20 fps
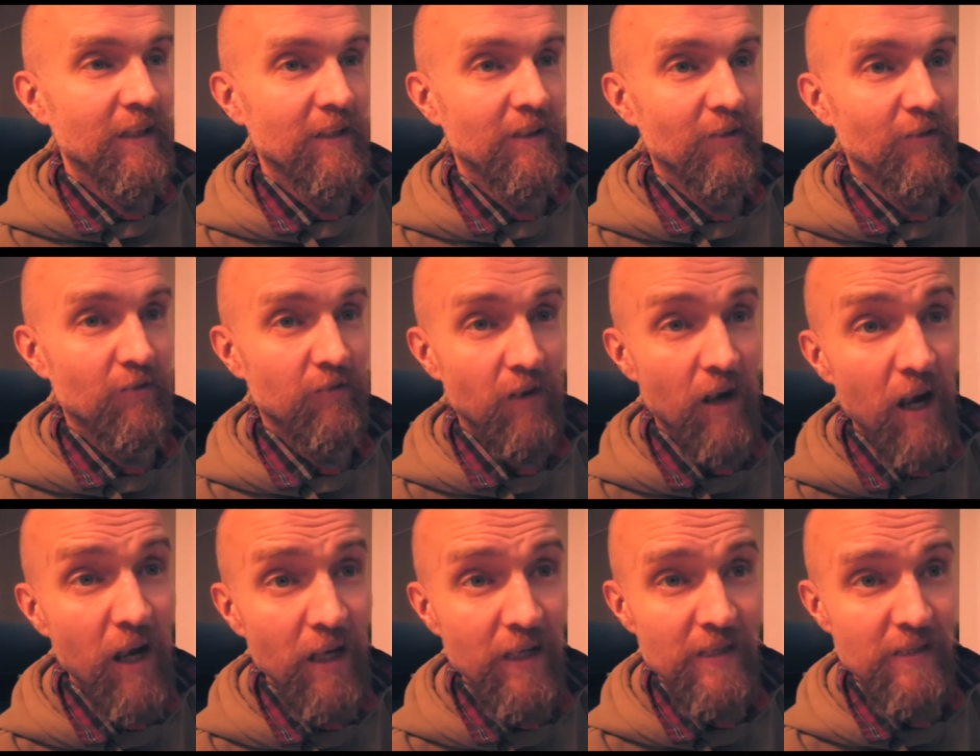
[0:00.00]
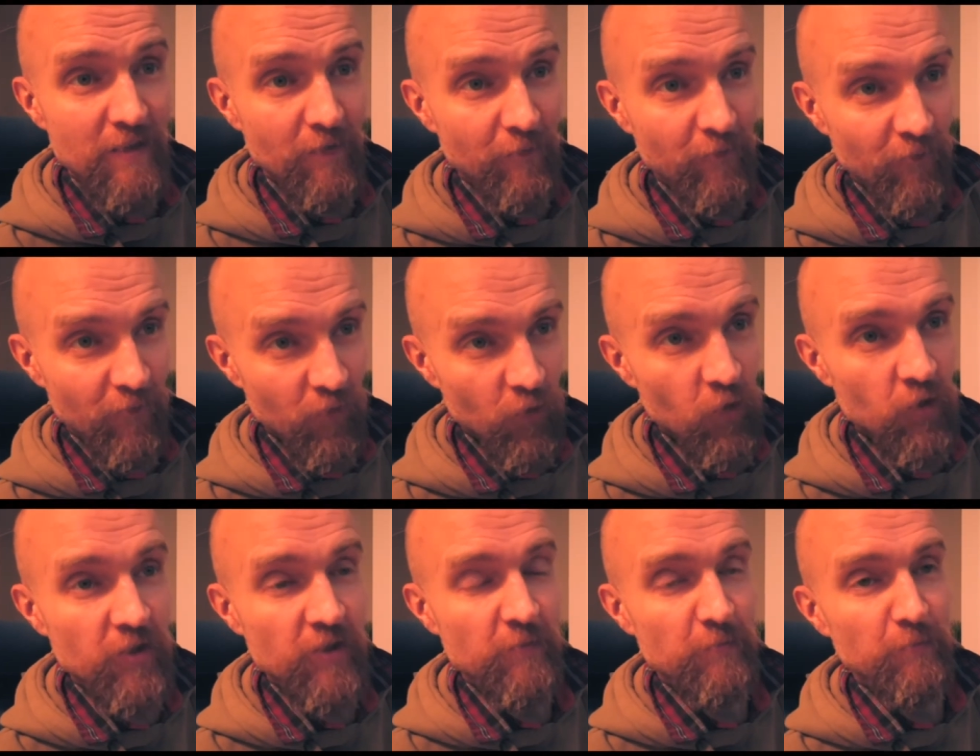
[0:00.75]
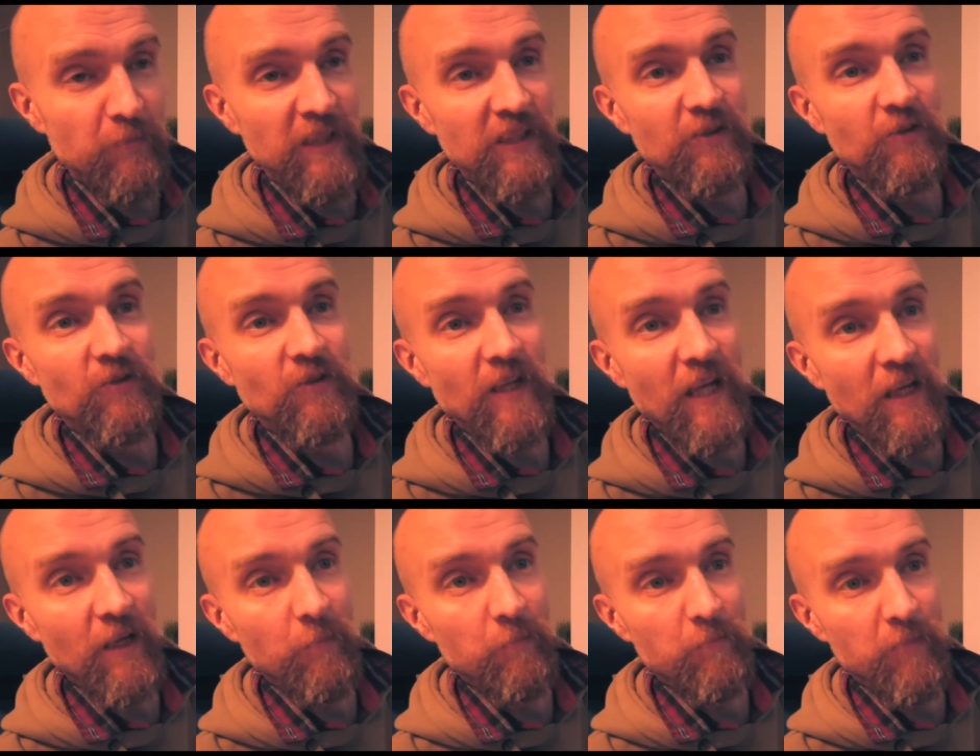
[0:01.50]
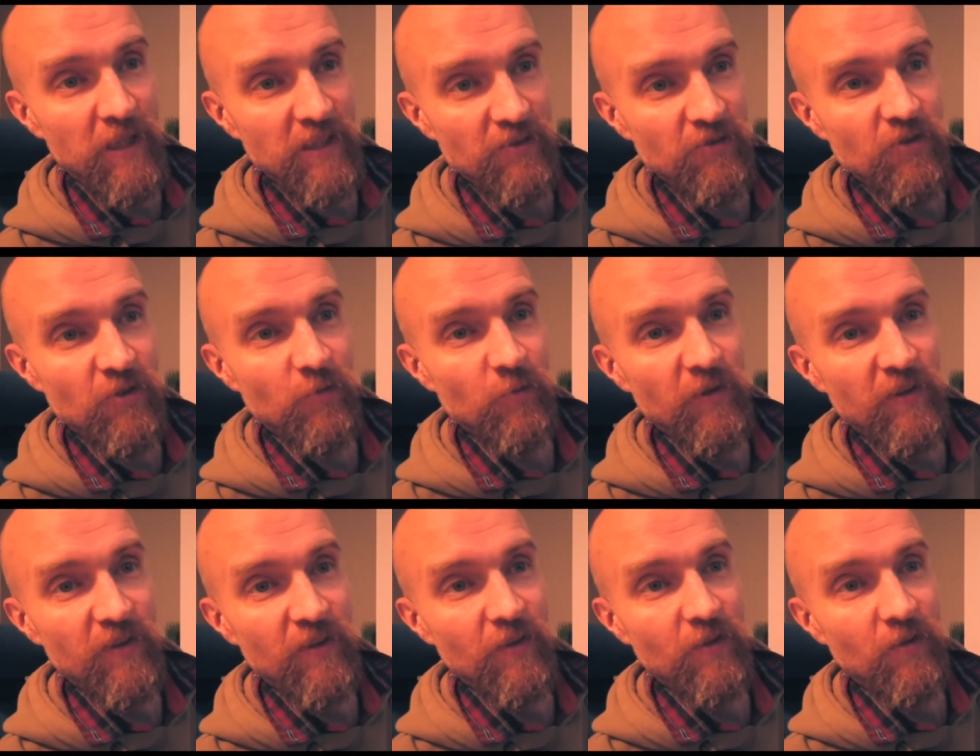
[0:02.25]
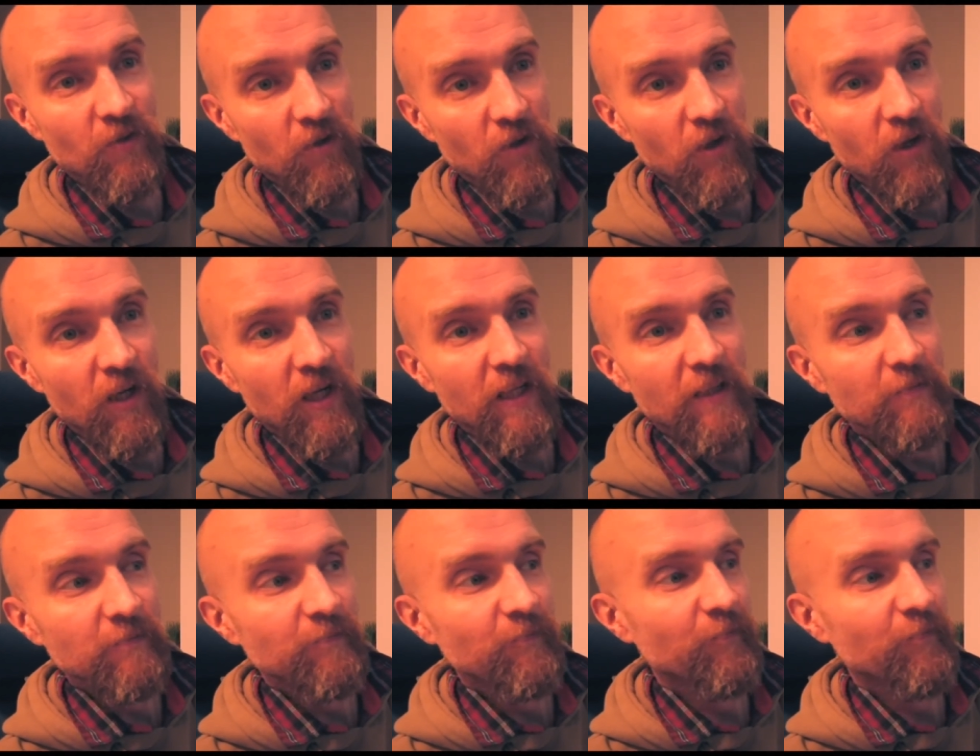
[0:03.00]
Riza forced me to take a picture with Olli.